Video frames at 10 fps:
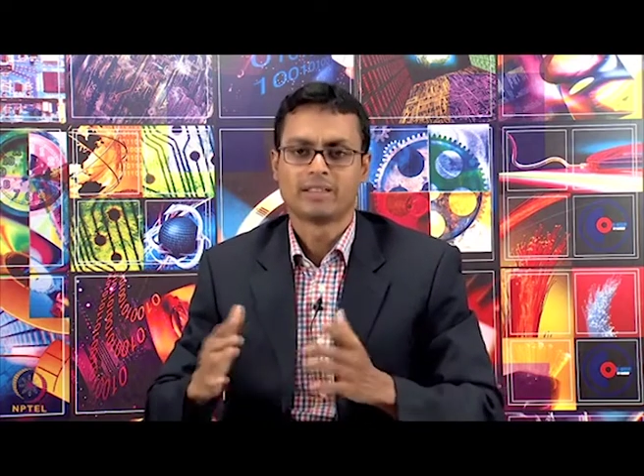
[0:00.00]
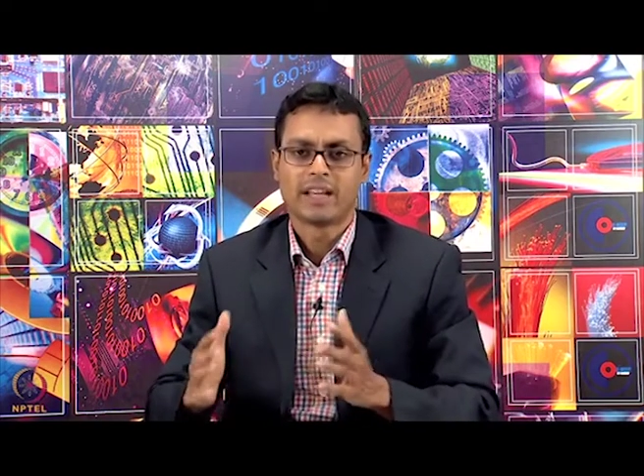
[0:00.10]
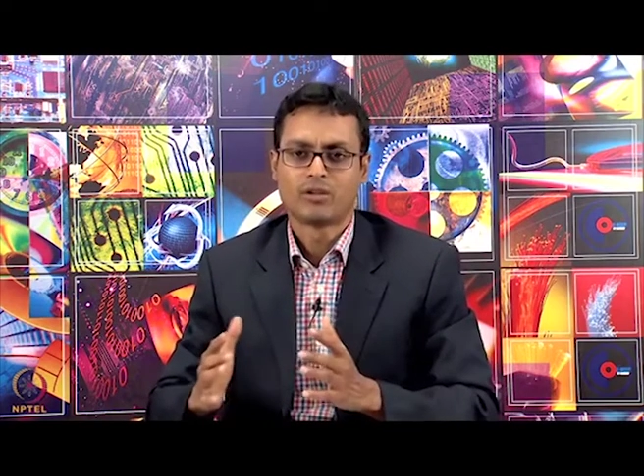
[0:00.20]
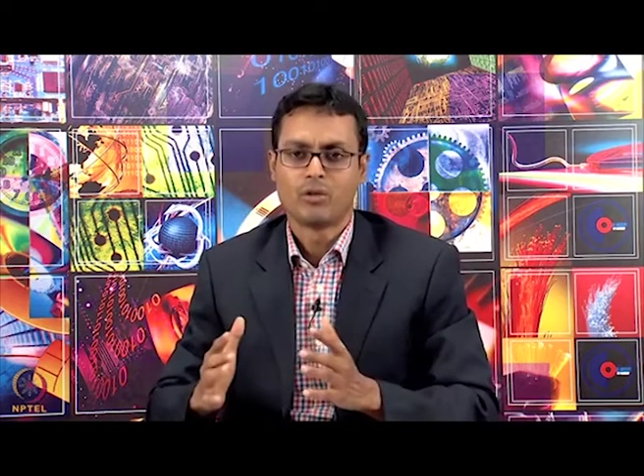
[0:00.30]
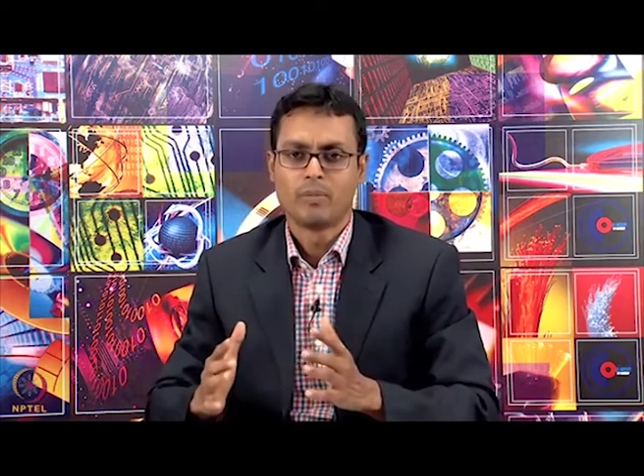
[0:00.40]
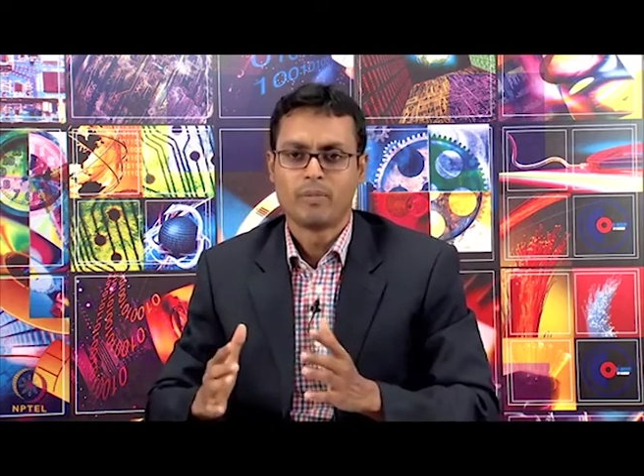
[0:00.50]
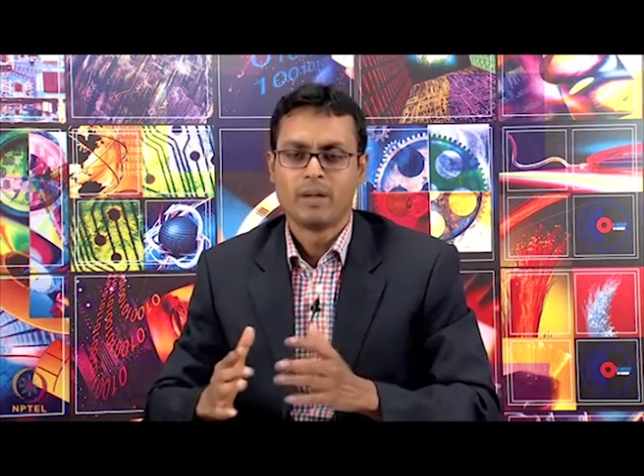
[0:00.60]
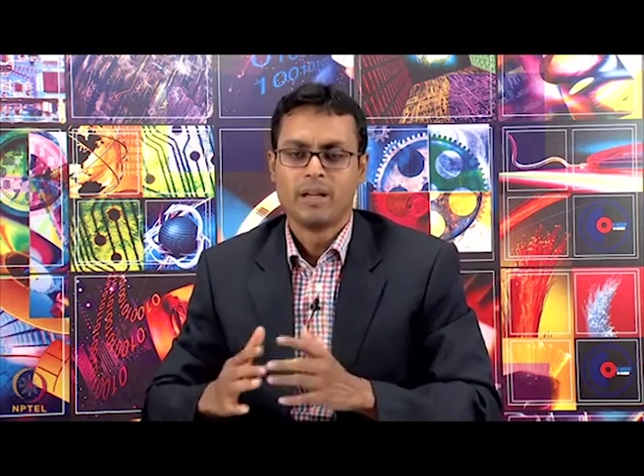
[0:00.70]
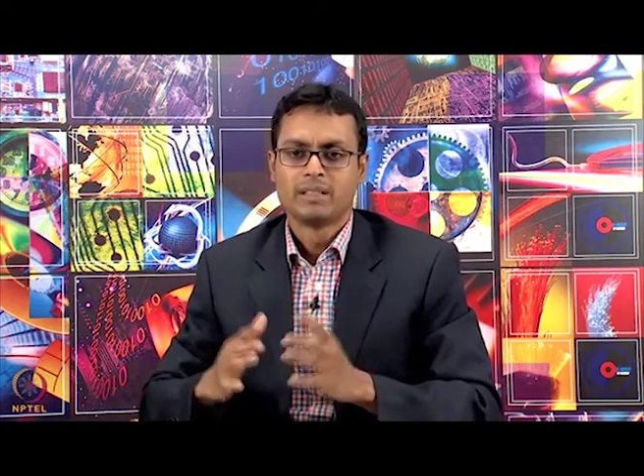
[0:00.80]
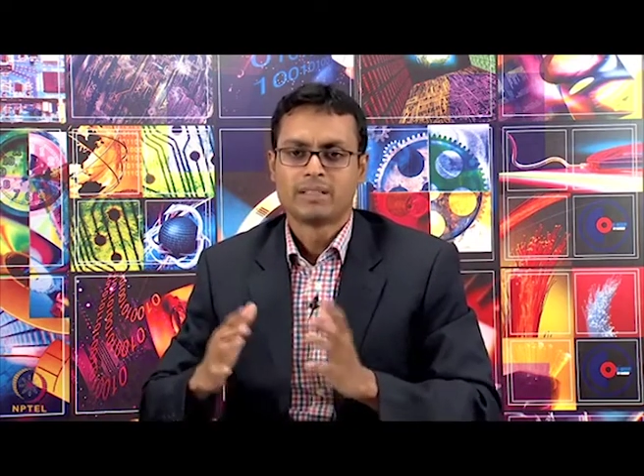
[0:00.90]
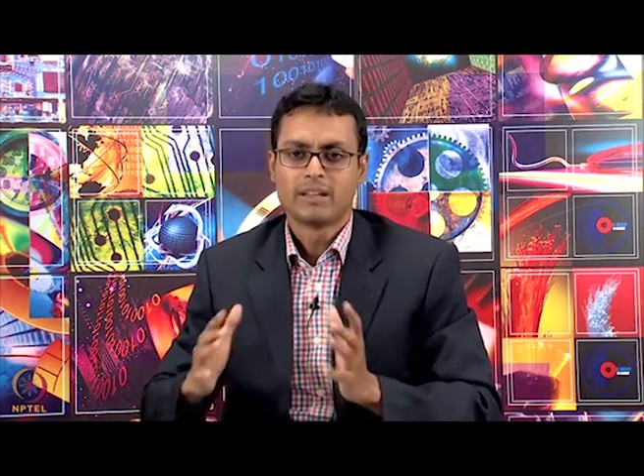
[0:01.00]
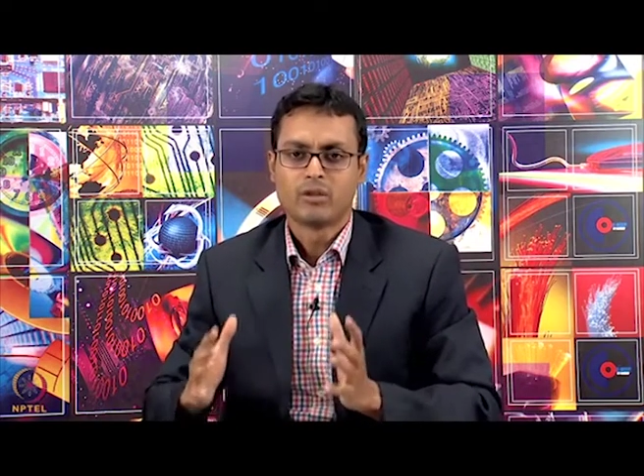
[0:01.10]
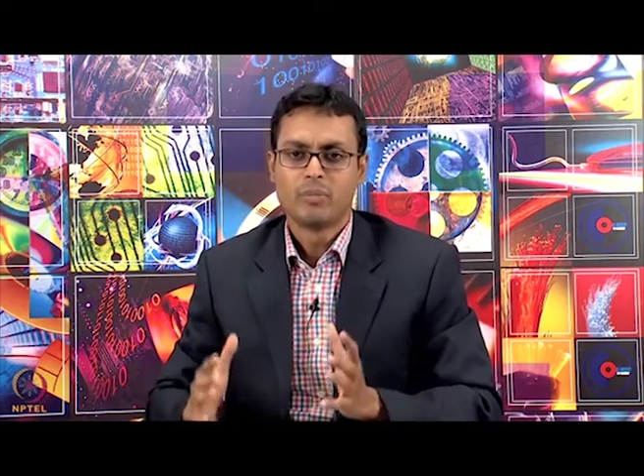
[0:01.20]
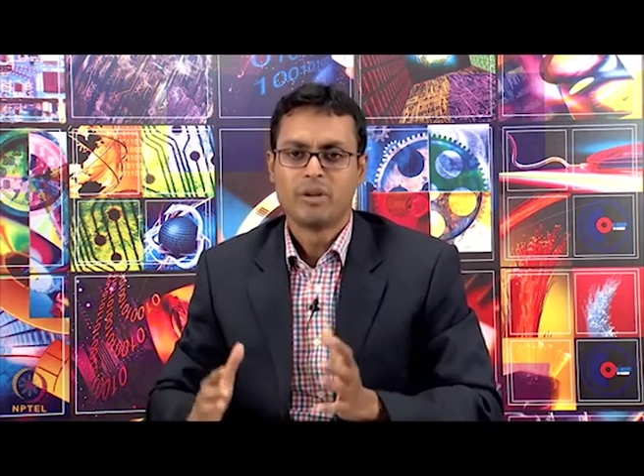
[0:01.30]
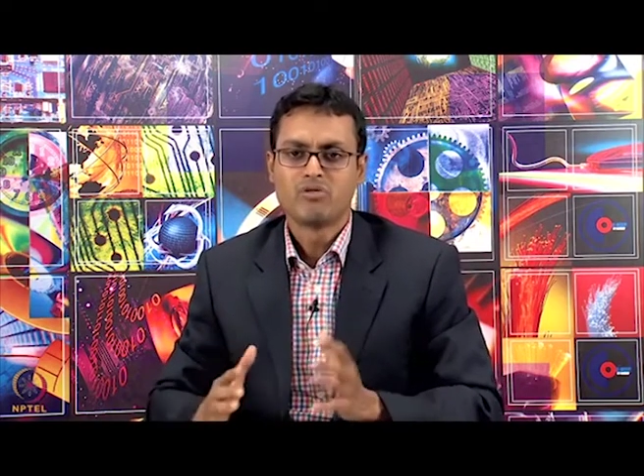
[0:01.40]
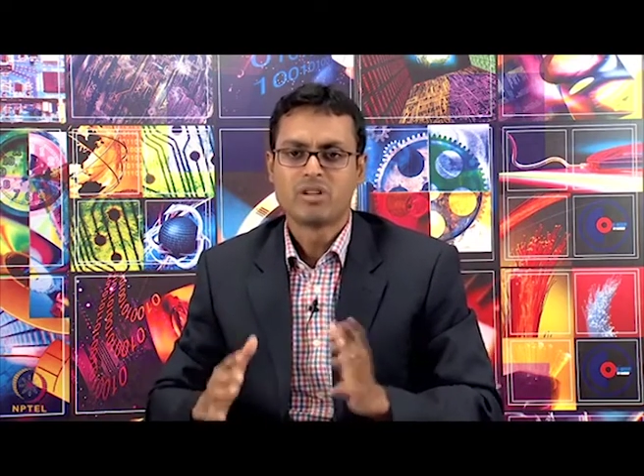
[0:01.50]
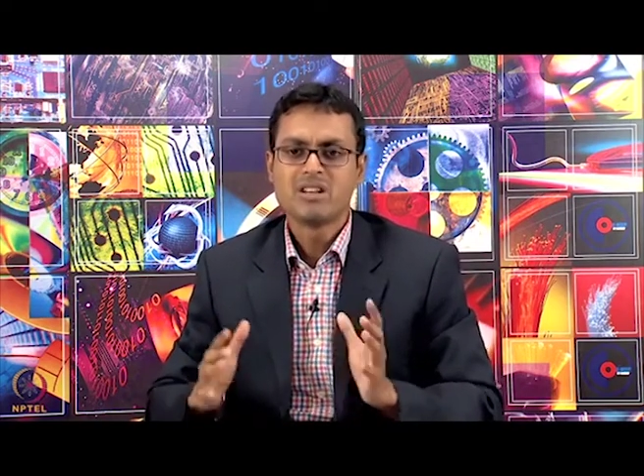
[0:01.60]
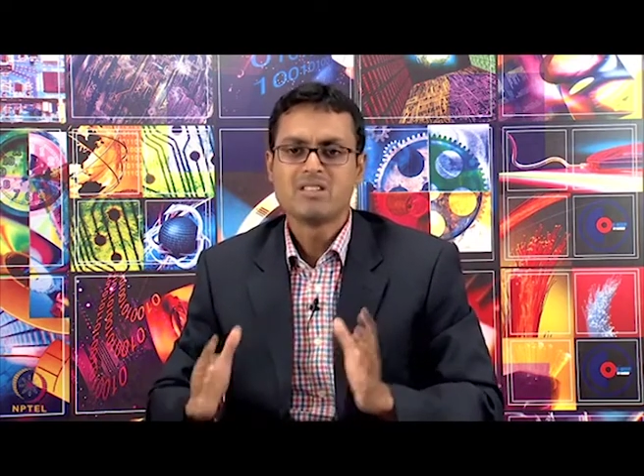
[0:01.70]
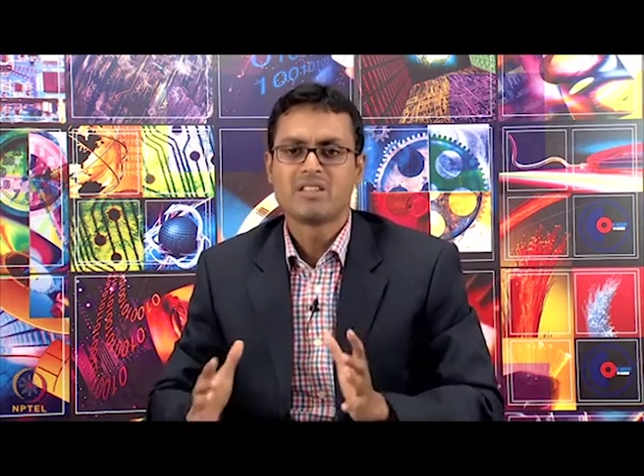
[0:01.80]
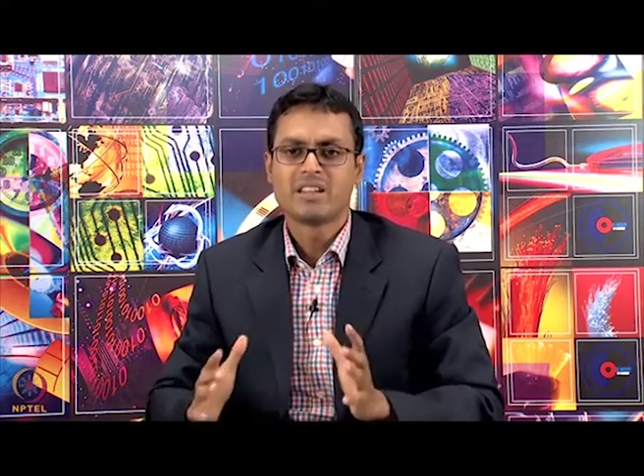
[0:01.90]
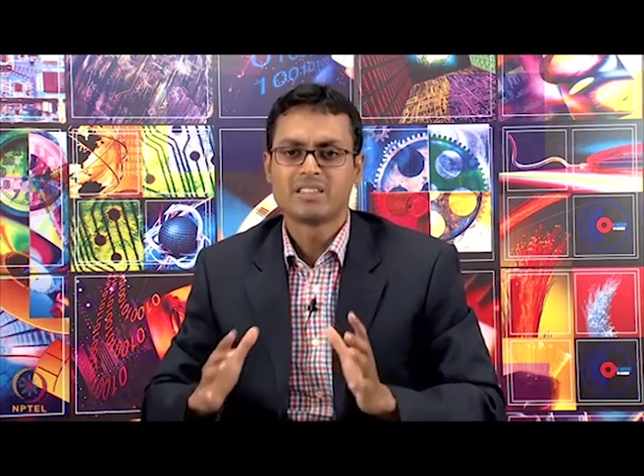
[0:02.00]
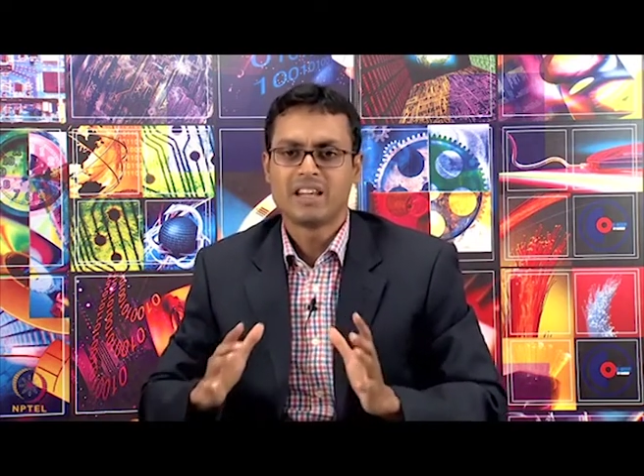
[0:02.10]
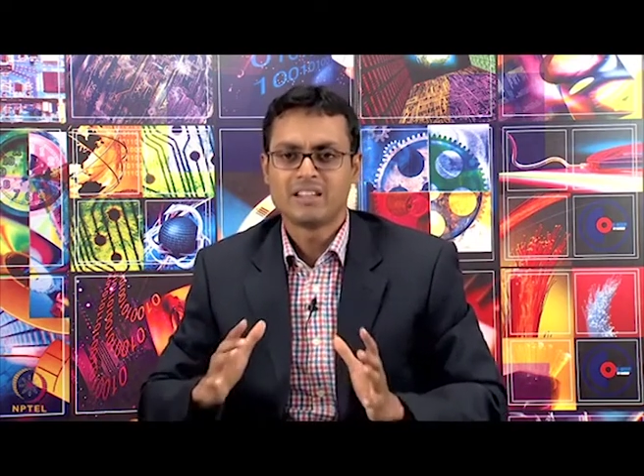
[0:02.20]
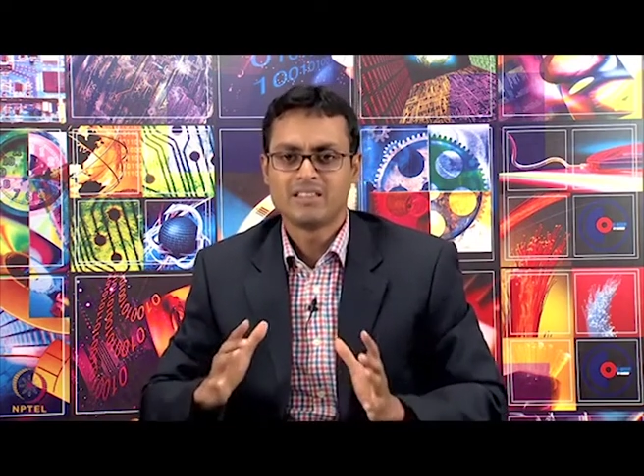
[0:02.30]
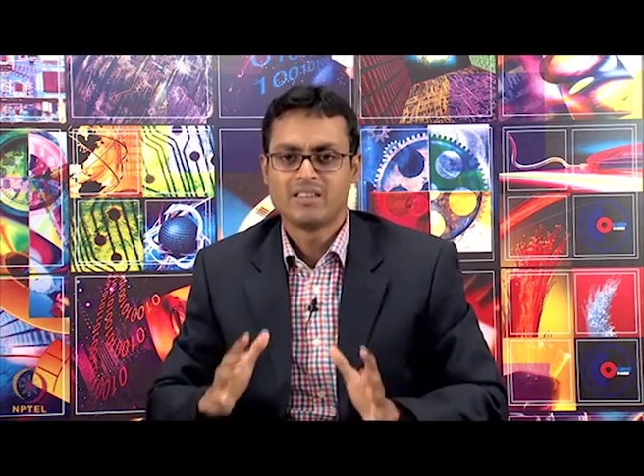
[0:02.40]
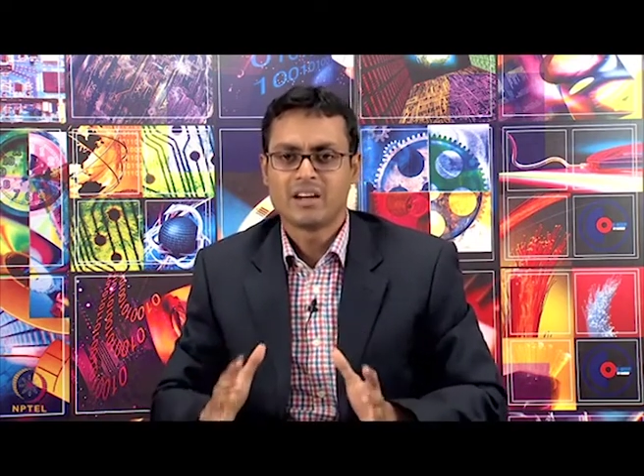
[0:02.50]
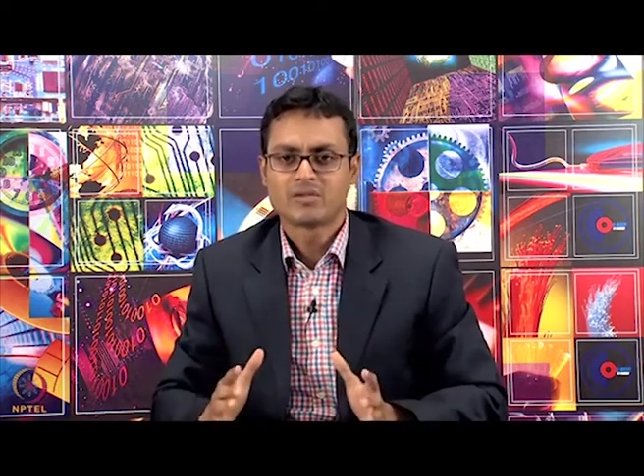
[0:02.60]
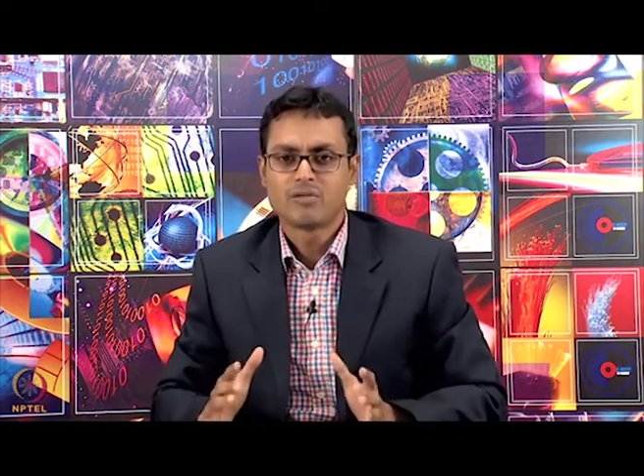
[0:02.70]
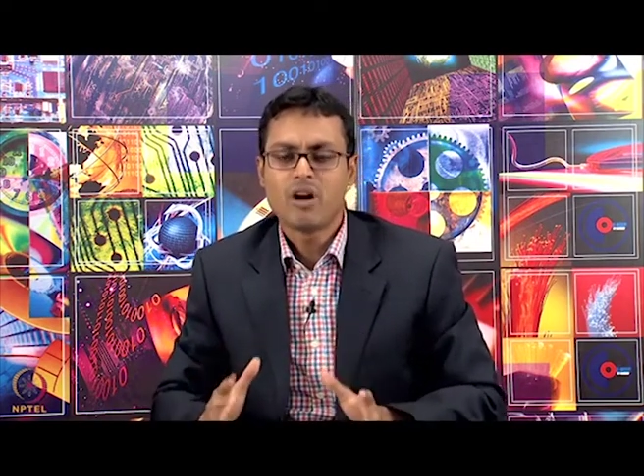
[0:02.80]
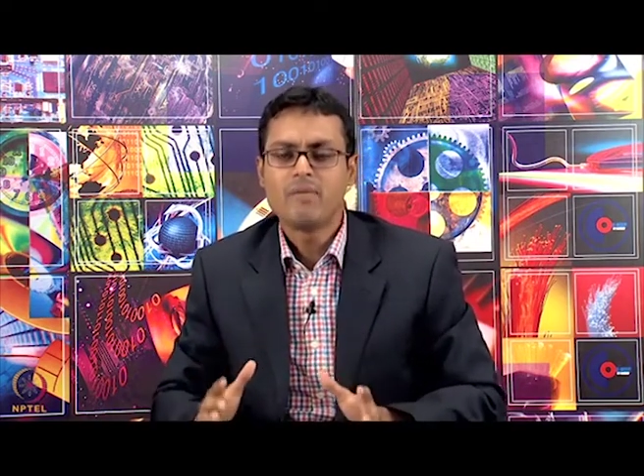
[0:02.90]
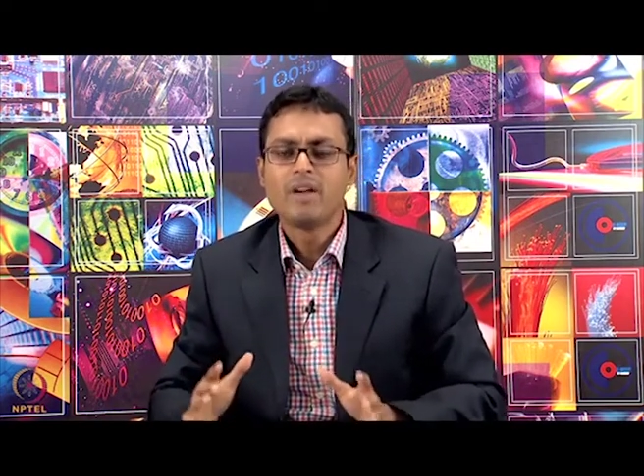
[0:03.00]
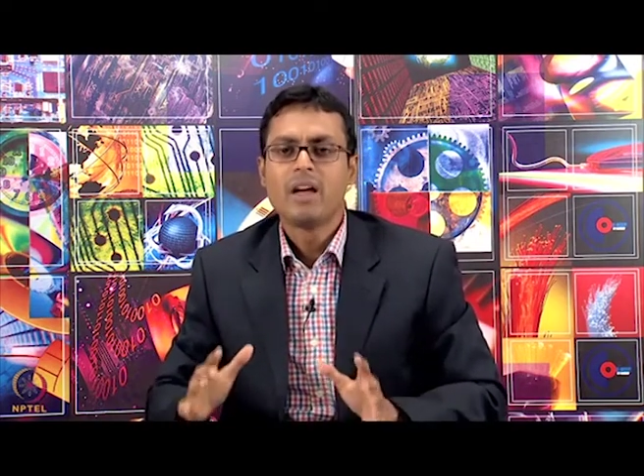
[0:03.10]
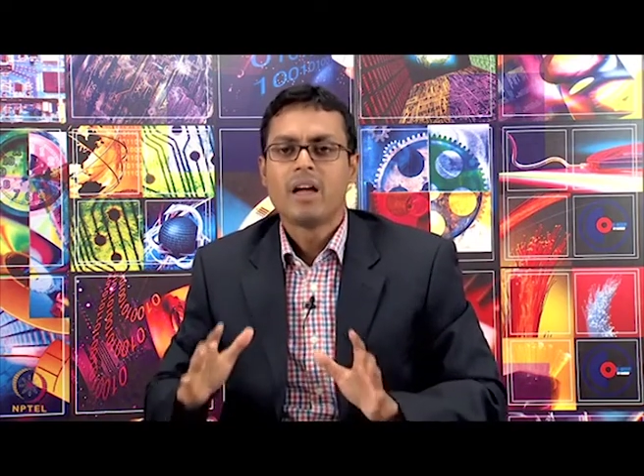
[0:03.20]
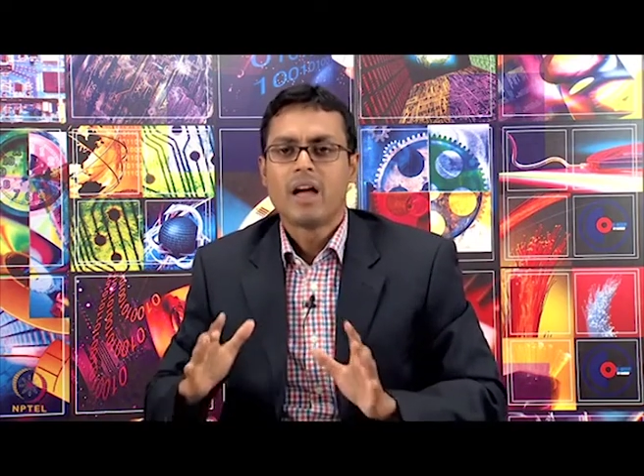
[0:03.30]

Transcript: cyclobutene ring that is just formed,